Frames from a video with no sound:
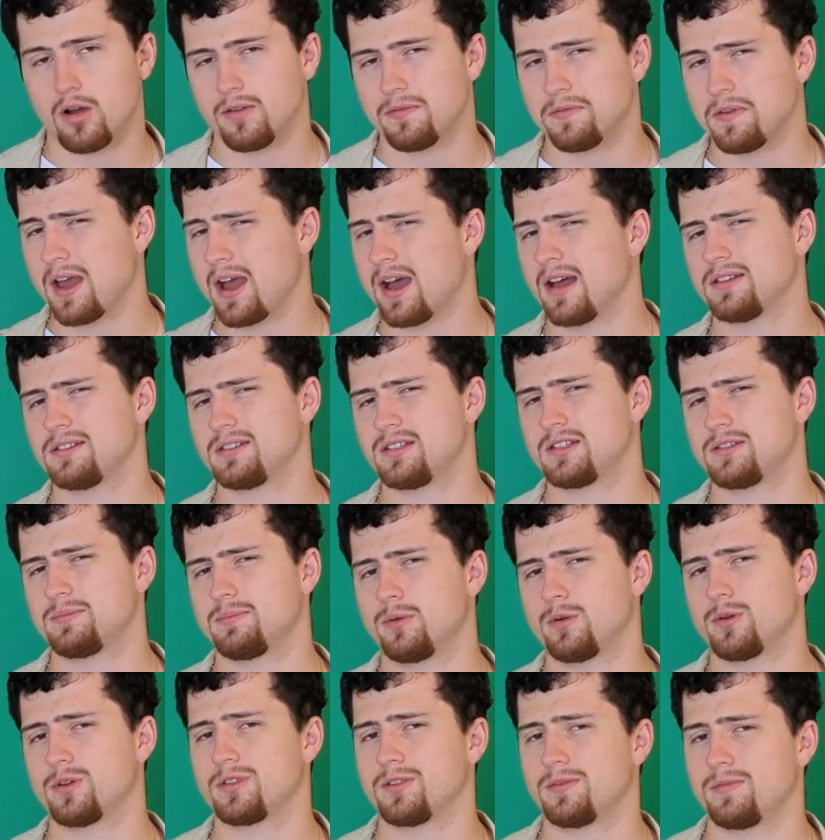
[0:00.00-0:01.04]
if you ask a
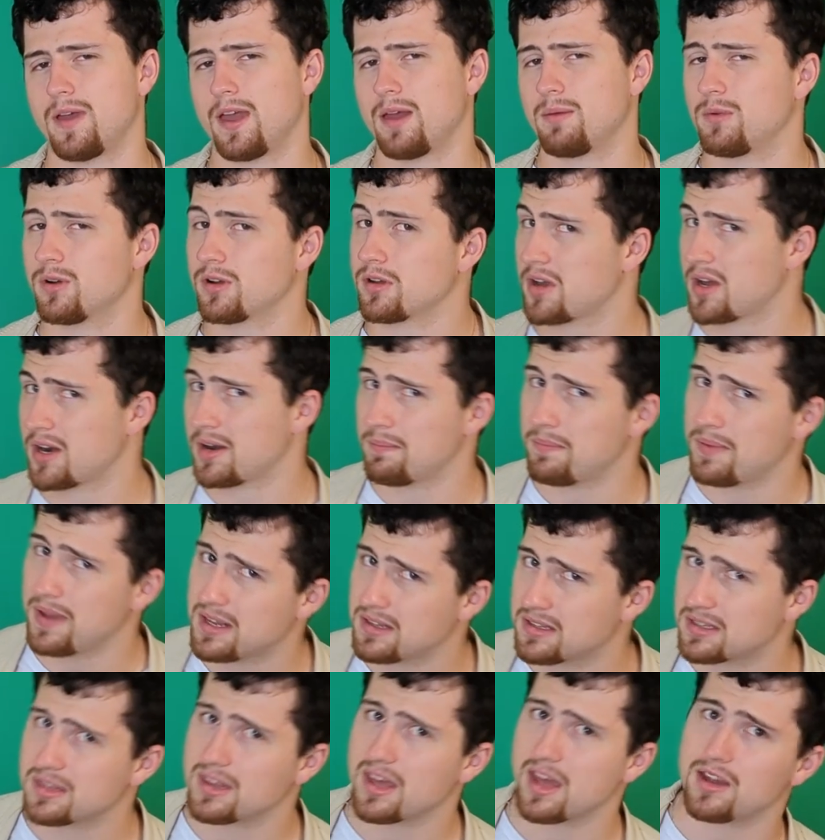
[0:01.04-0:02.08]
sports fan what kind of
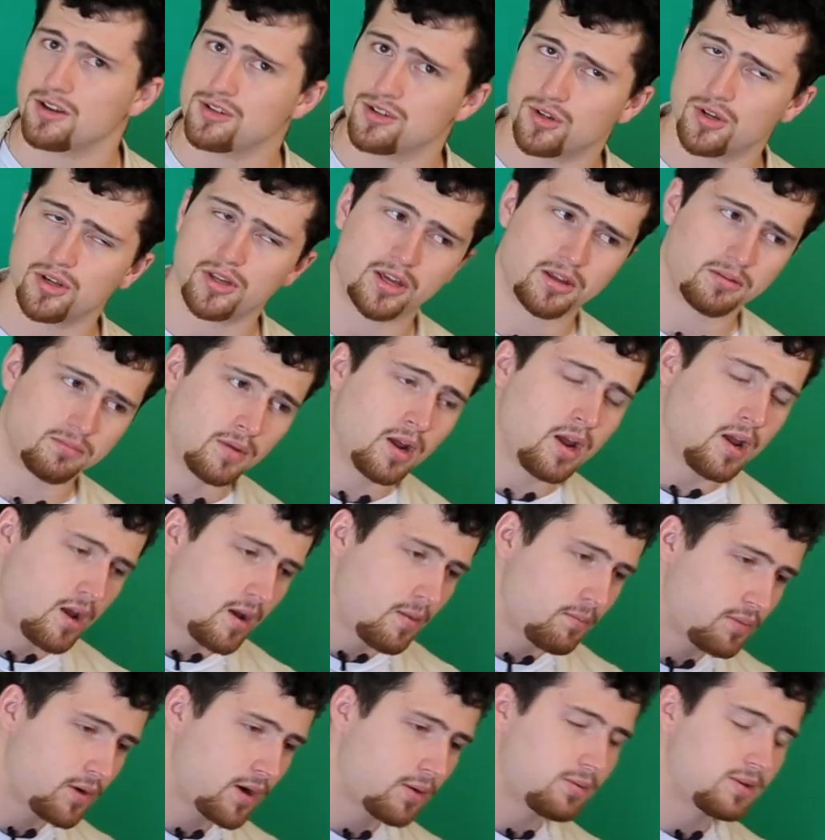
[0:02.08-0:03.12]
pizza they enjoy, they'd
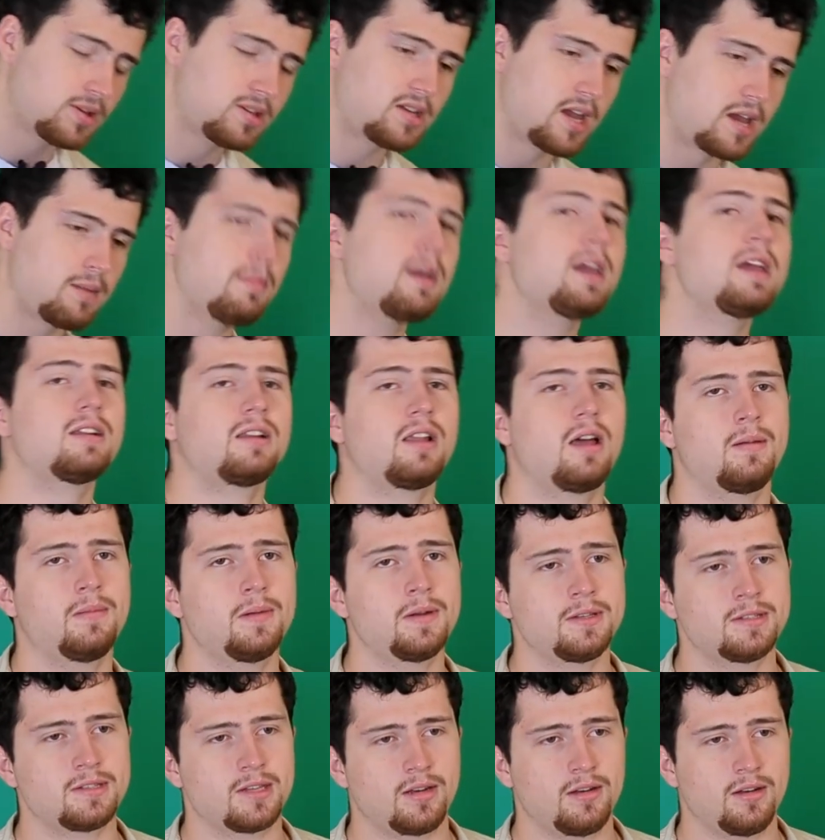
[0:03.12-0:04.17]
probably say meat
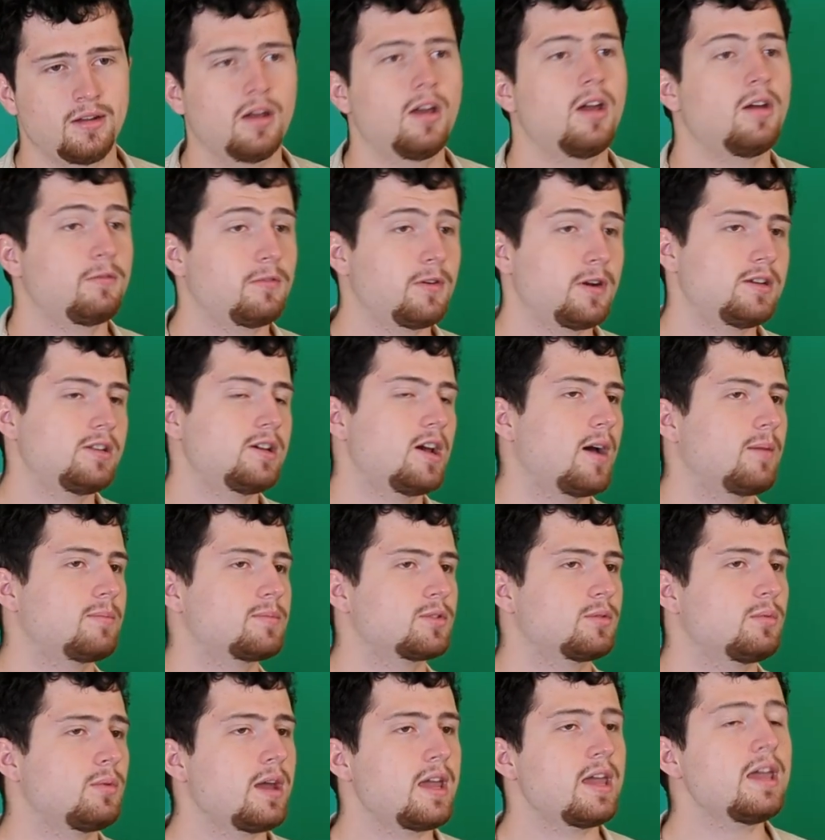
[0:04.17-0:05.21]
lovers and 3 times
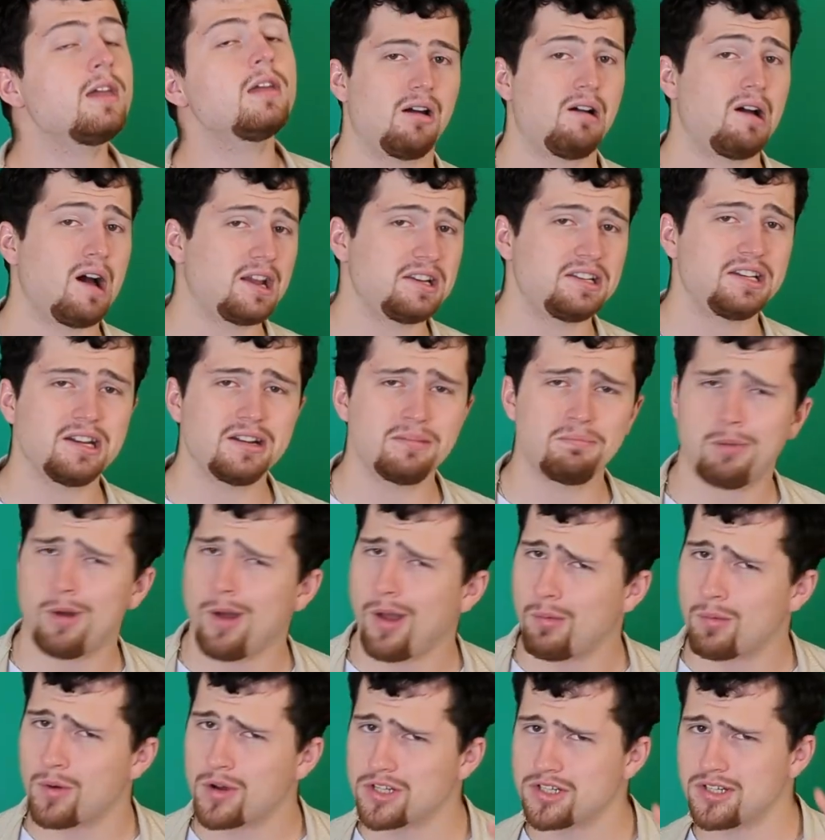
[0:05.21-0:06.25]
a week. I did it
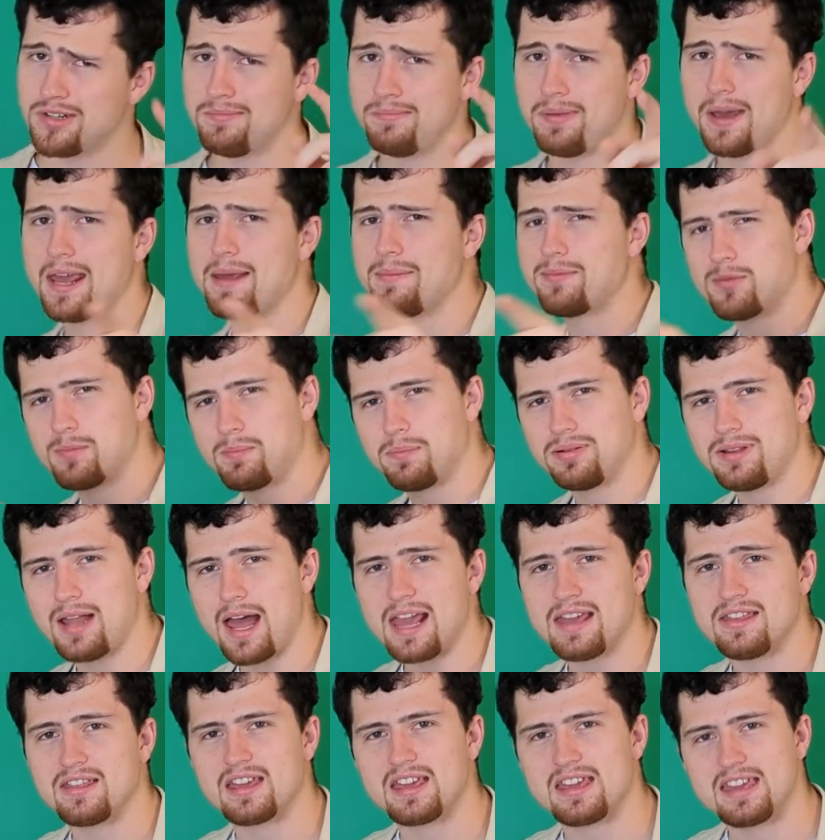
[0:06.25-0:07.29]
by watching people
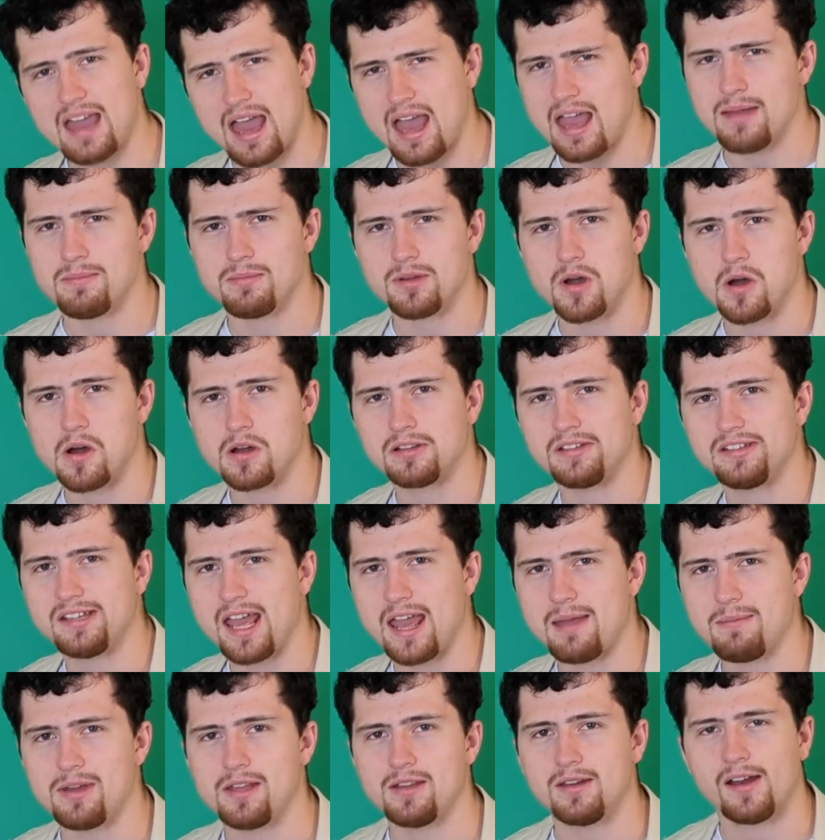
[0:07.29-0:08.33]
play the game,
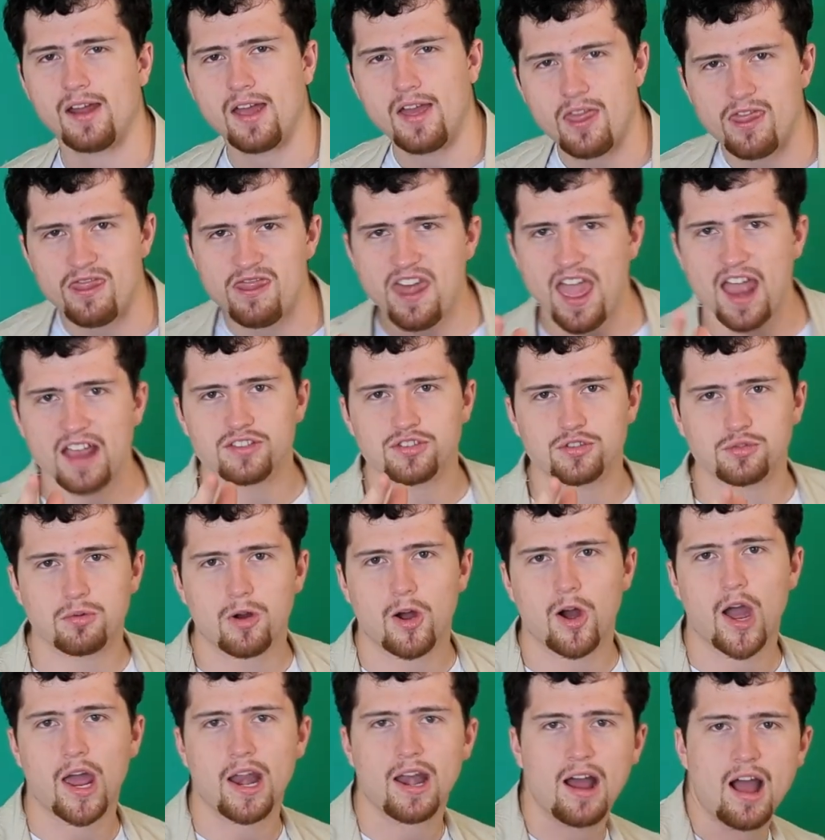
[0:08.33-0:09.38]
goddammit. That's
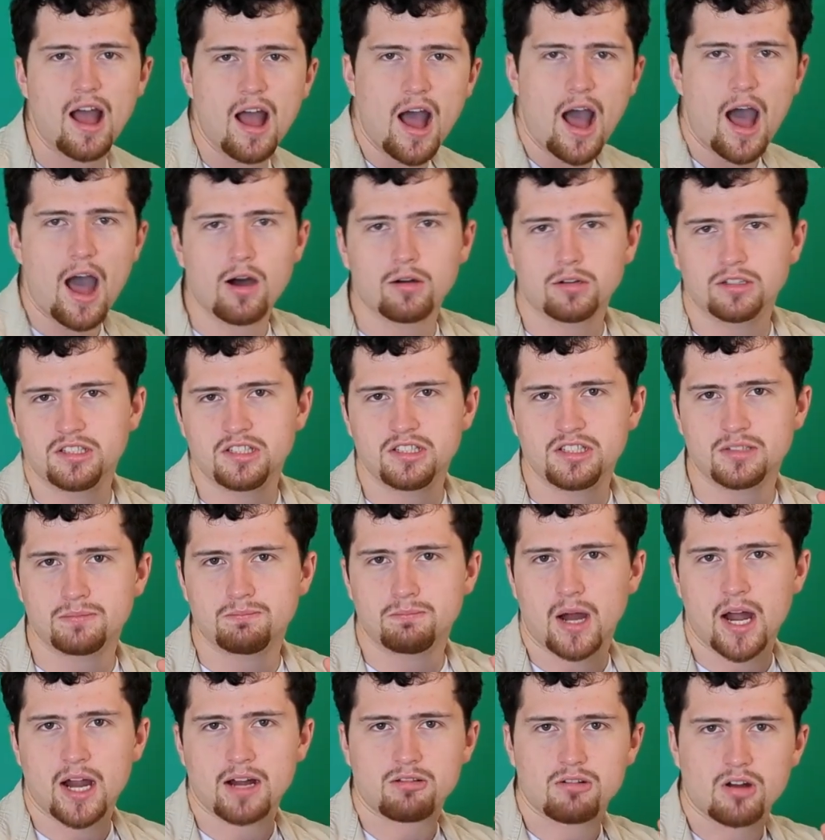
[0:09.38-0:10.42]
right, I was into
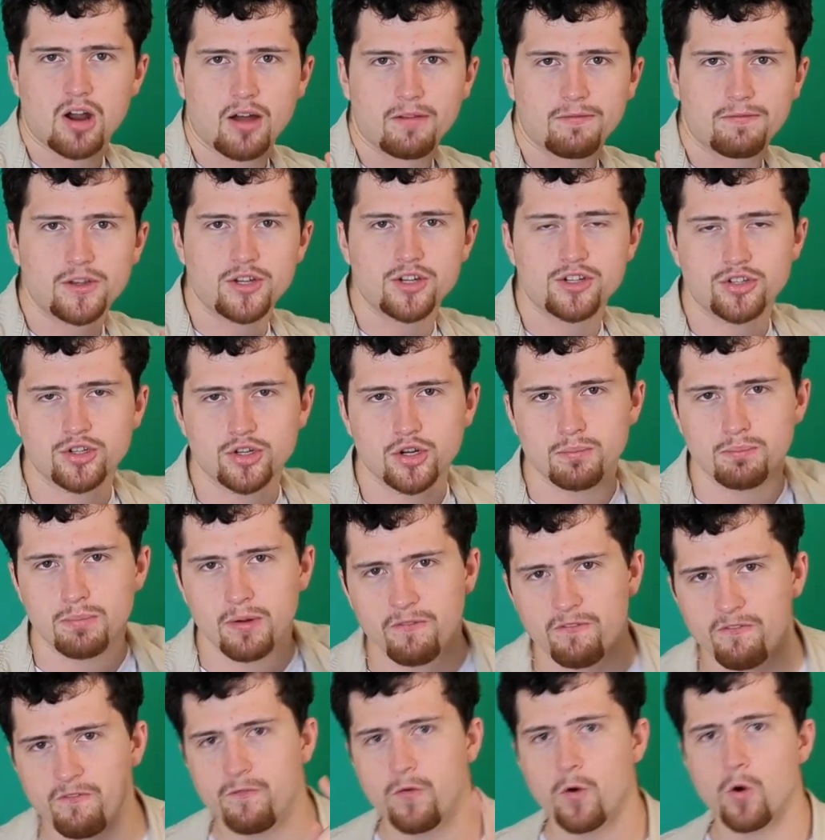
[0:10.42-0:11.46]
Minecraft YouTube
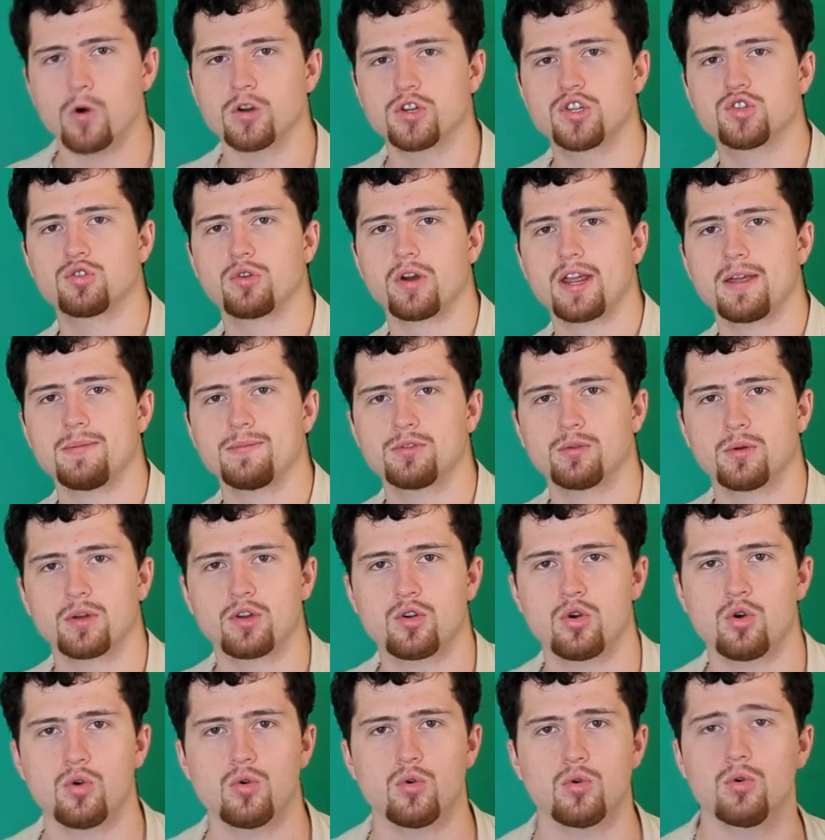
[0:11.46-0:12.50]
before dreams were
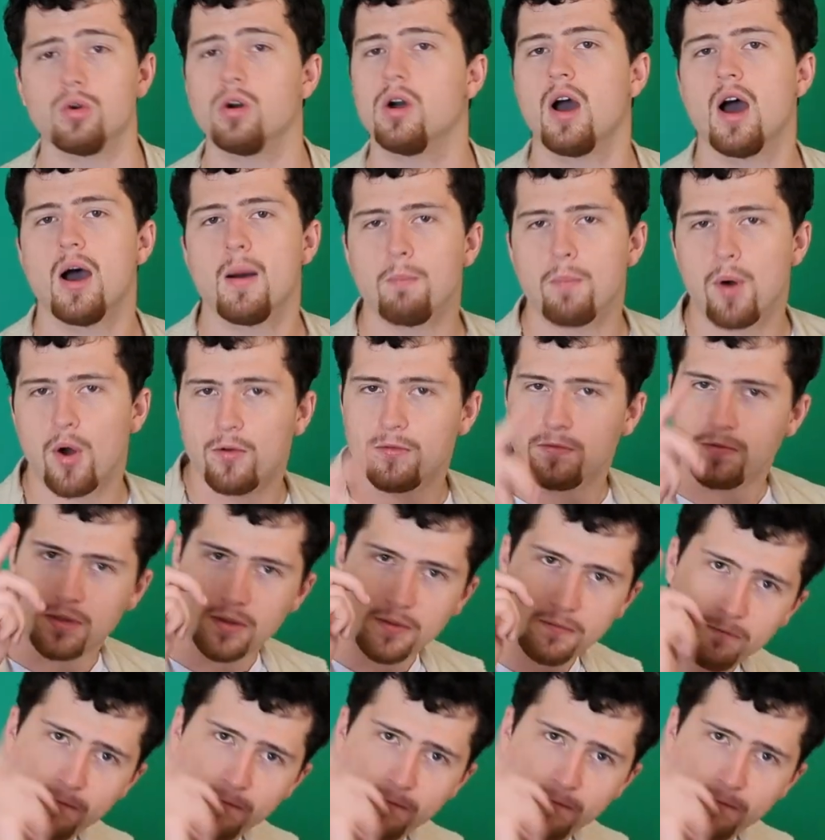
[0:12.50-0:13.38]
cool. Both the